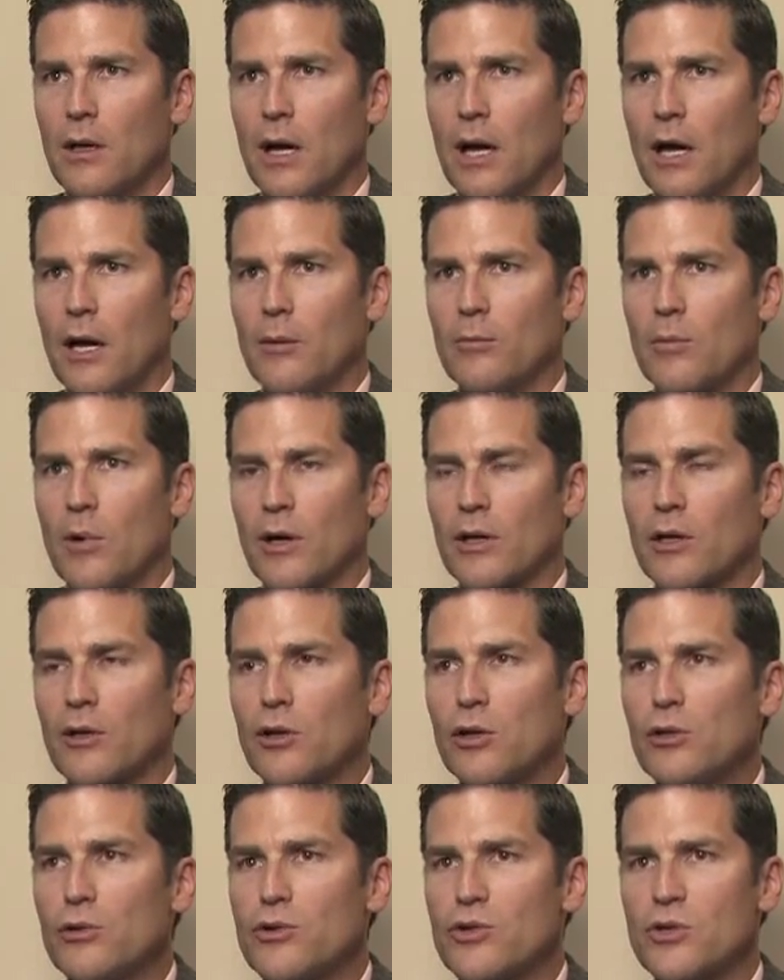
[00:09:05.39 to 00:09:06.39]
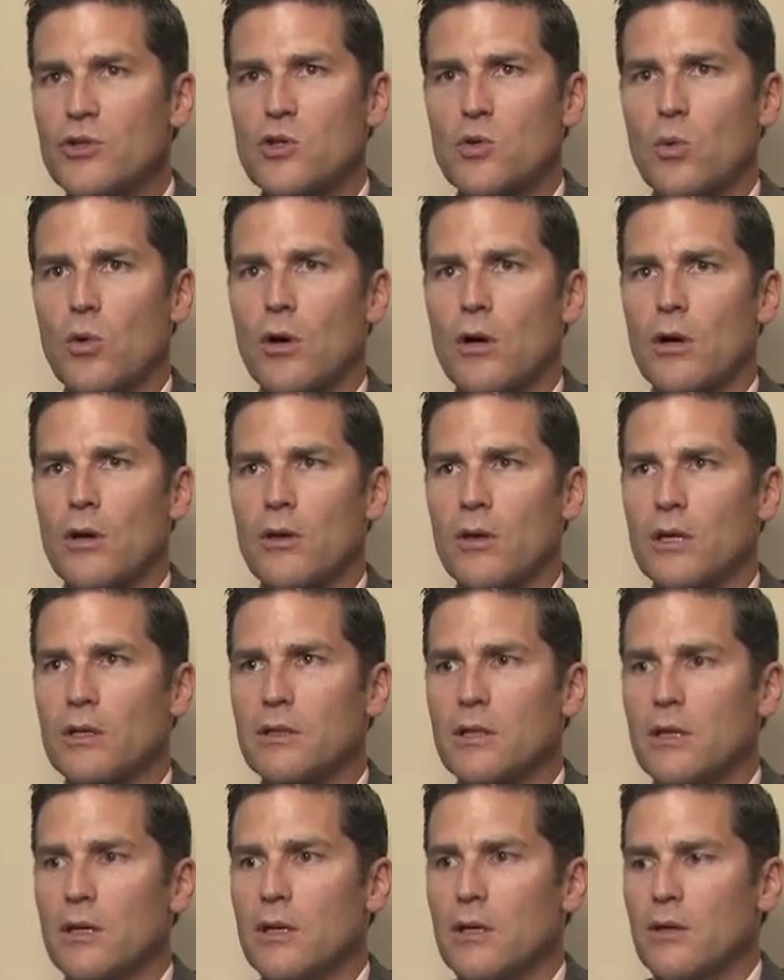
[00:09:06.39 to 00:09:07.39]
Our conclusions were
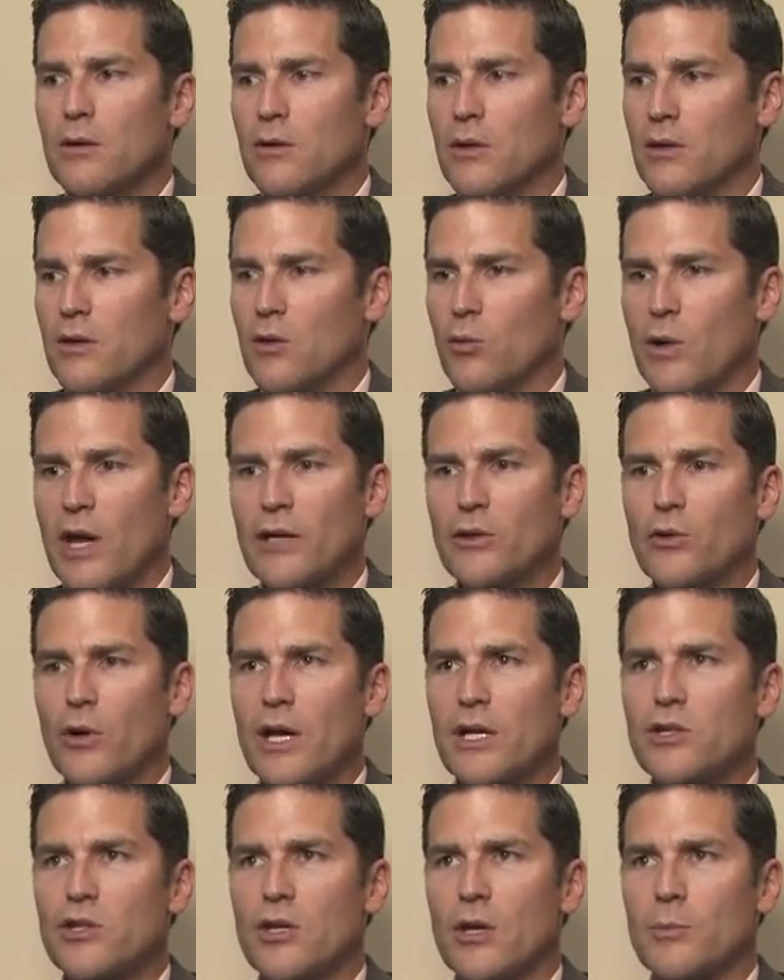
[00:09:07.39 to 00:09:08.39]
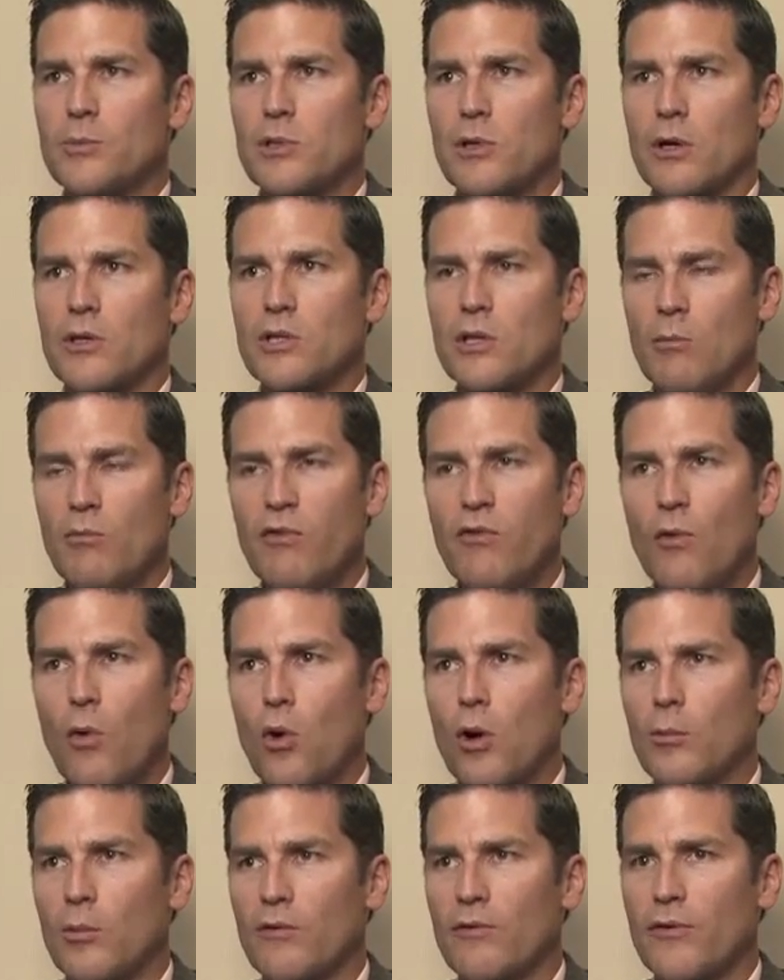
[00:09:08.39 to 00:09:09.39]
that the red-gray chips are some
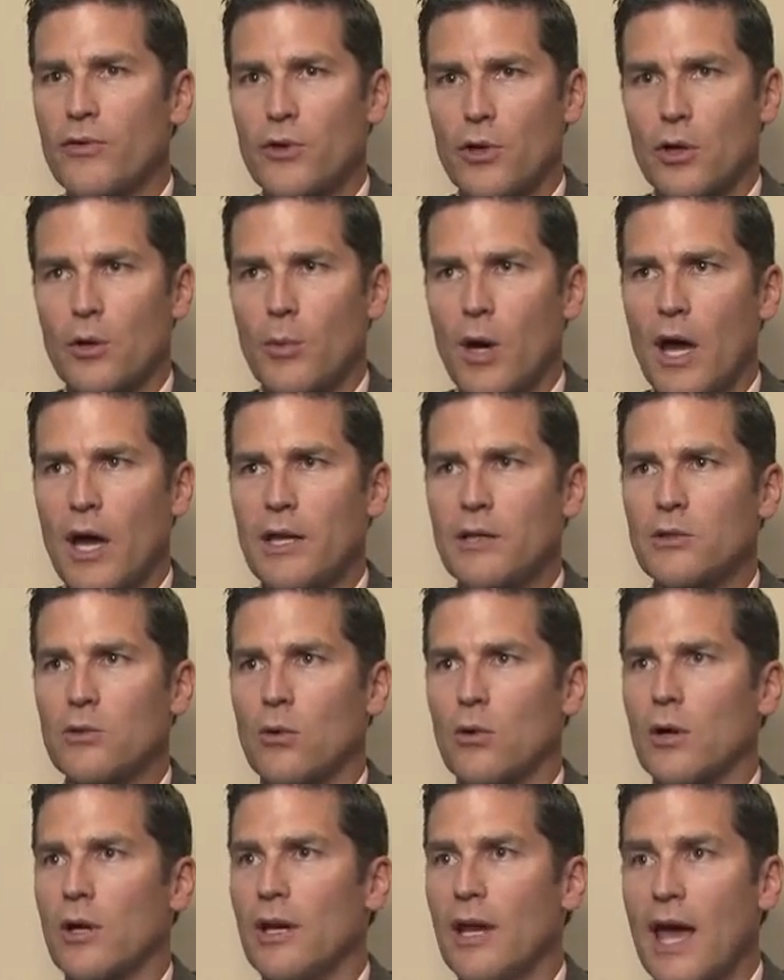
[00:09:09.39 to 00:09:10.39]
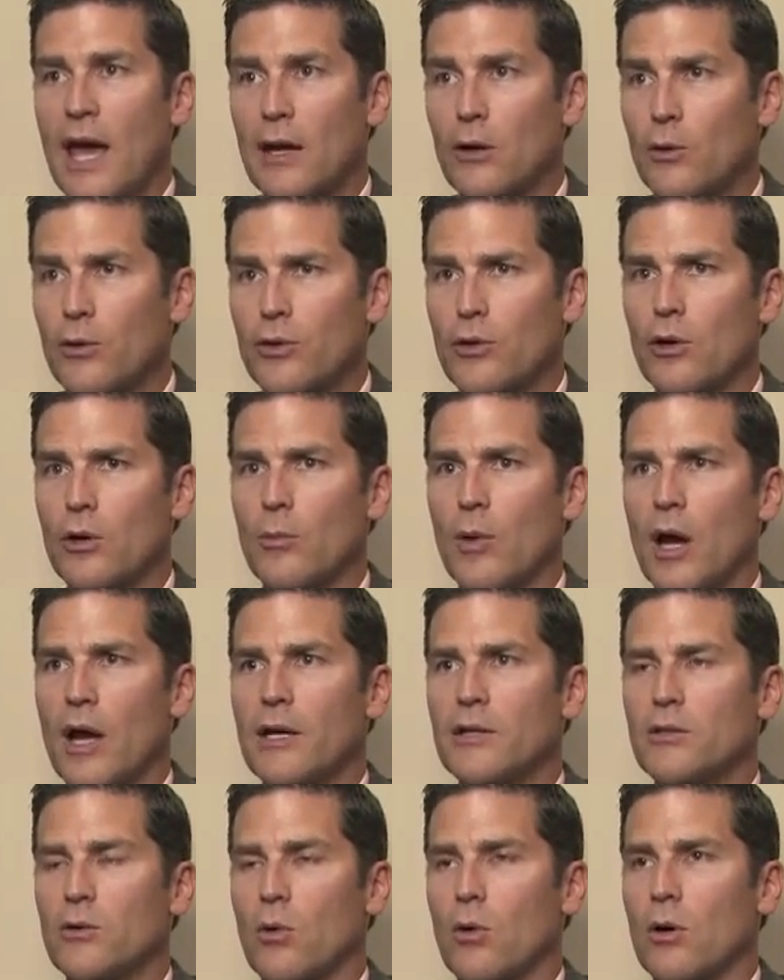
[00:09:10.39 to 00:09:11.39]
form of thermite or a
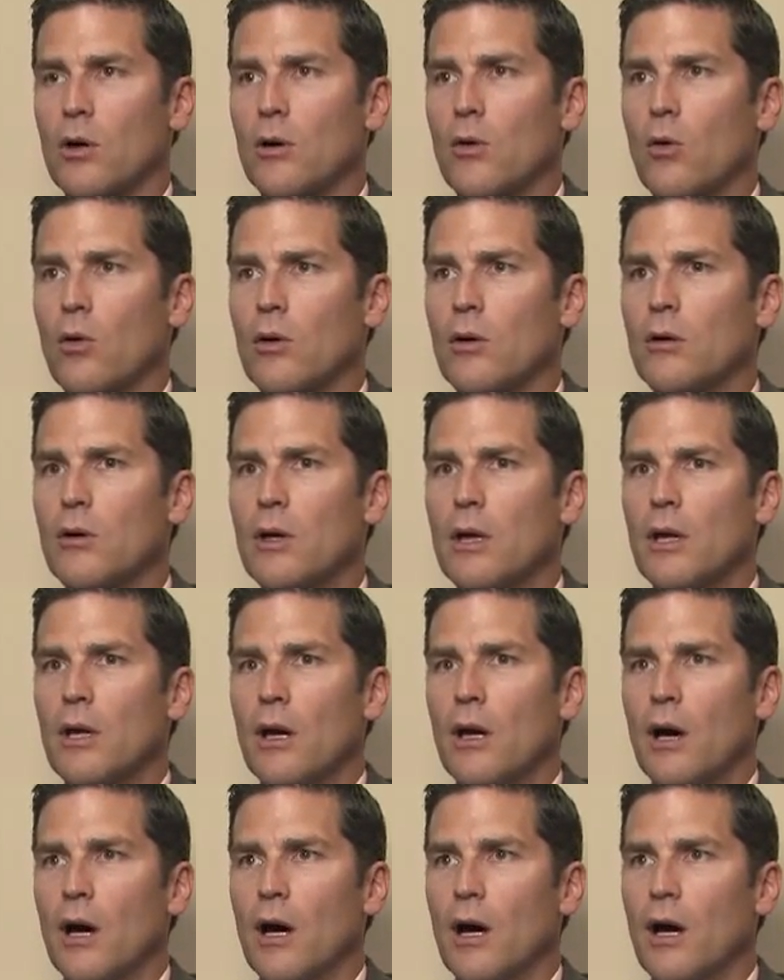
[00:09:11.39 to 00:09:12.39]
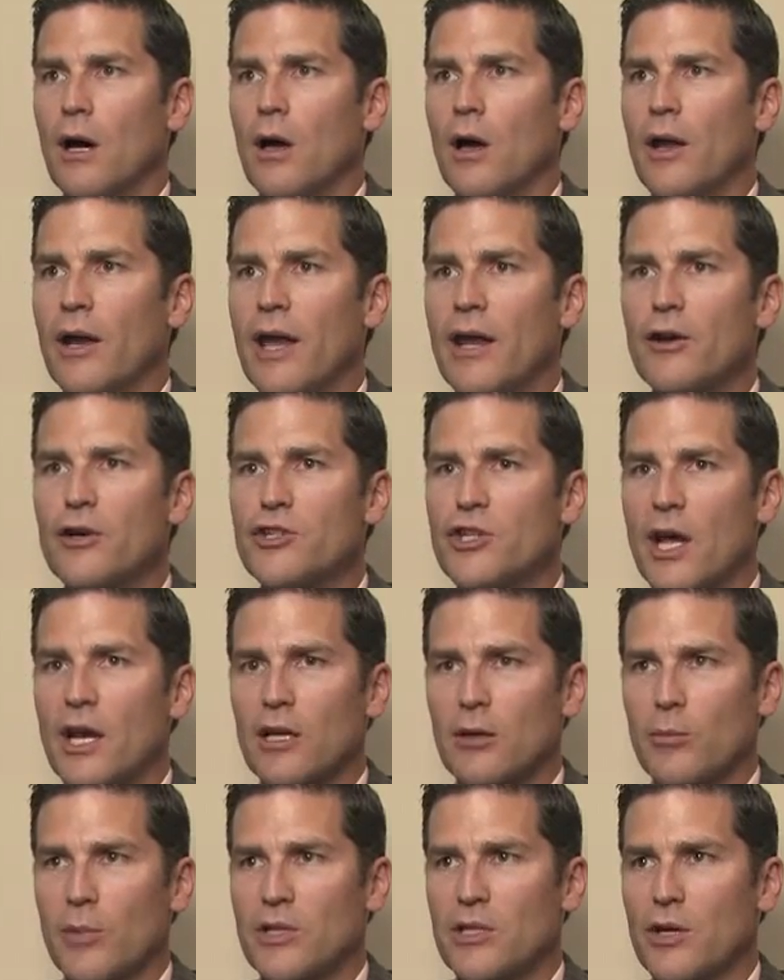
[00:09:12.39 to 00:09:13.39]
nanothermite or an
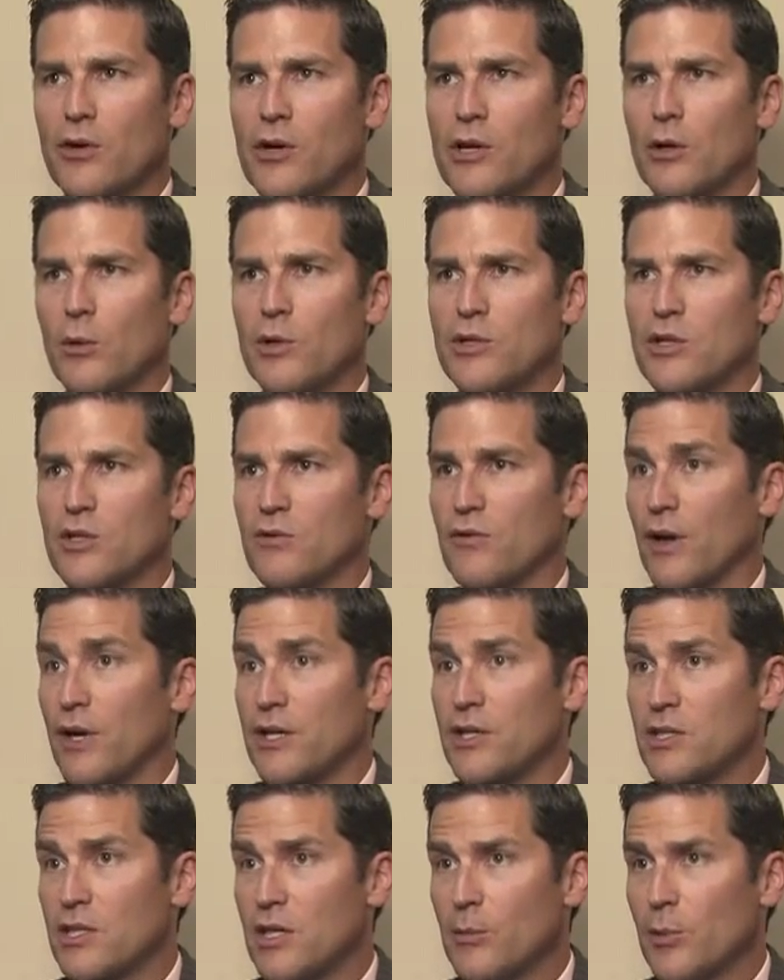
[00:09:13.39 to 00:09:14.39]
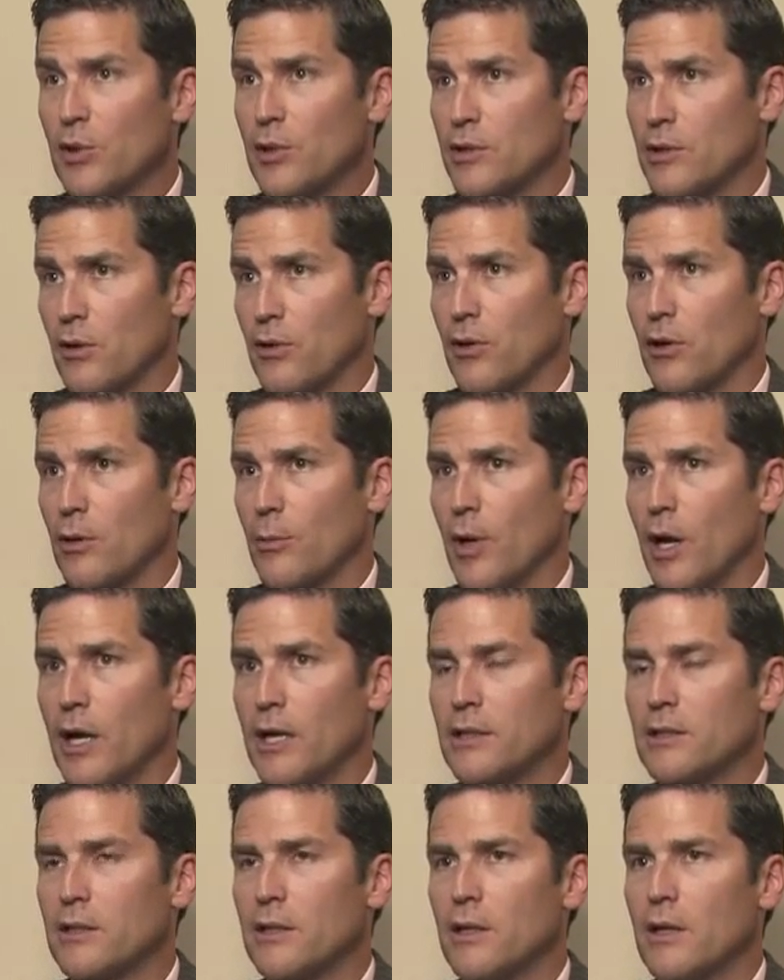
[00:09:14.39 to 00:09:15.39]
energetic material which is very similar to
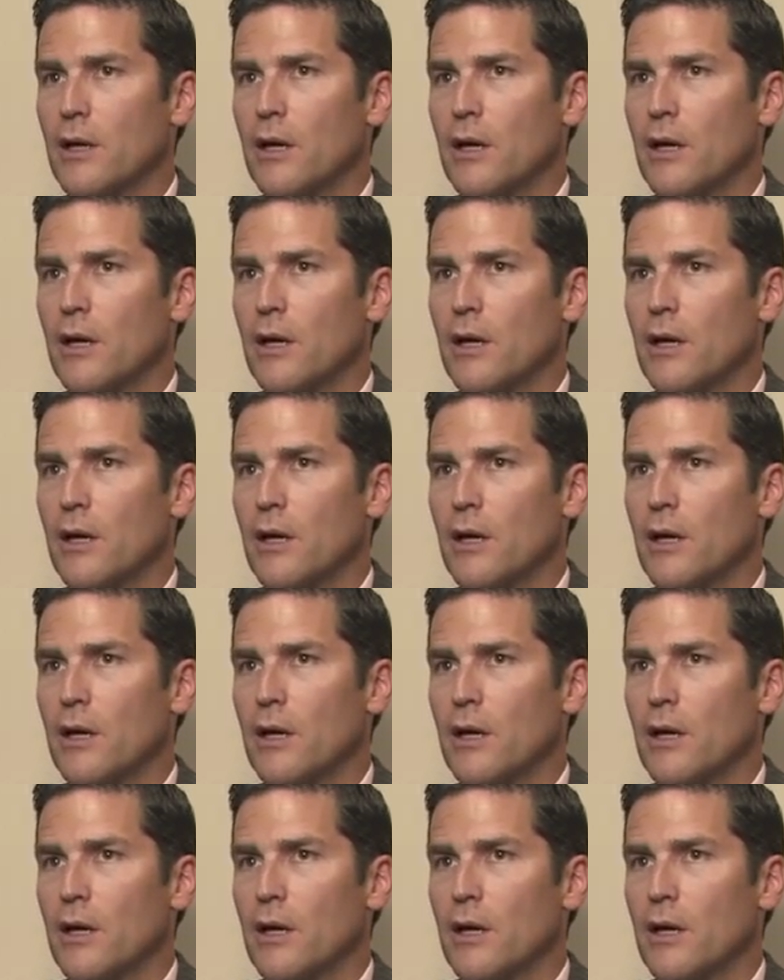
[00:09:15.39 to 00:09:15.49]
thermite.